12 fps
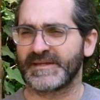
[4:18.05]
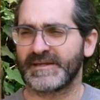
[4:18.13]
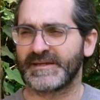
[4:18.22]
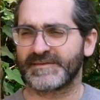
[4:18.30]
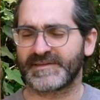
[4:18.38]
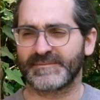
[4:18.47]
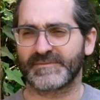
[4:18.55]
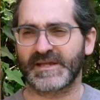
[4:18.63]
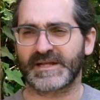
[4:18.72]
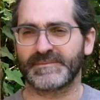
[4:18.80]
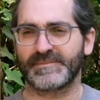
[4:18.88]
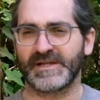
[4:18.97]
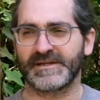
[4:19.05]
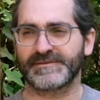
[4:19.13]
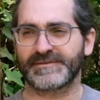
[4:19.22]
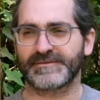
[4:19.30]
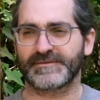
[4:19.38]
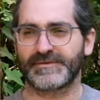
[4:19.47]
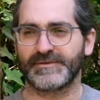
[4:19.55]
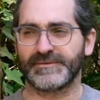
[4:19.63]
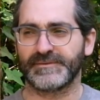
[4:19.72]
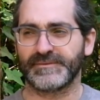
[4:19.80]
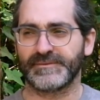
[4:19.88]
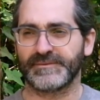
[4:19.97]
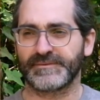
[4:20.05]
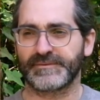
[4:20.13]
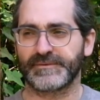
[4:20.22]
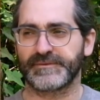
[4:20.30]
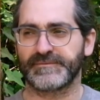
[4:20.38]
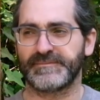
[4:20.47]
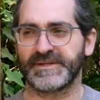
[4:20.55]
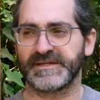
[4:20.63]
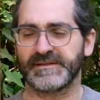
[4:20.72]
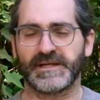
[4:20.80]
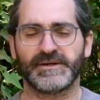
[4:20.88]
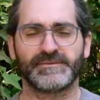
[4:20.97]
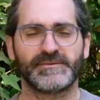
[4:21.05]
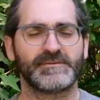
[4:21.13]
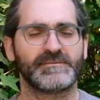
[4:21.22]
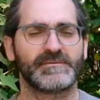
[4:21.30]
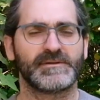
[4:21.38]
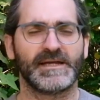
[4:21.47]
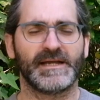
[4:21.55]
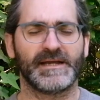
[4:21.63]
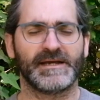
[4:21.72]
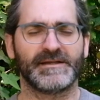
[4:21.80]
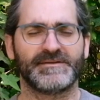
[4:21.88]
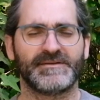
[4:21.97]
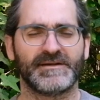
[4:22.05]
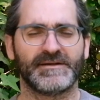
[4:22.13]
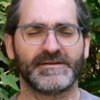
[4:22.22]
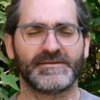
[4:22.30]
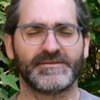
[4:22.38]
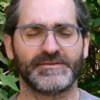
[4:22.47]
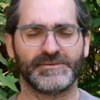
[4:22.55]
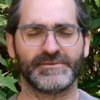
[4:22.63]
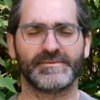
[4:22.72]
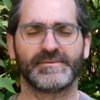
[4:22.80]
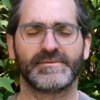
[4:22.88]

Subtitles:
it seems like a place to sort of be alone and to,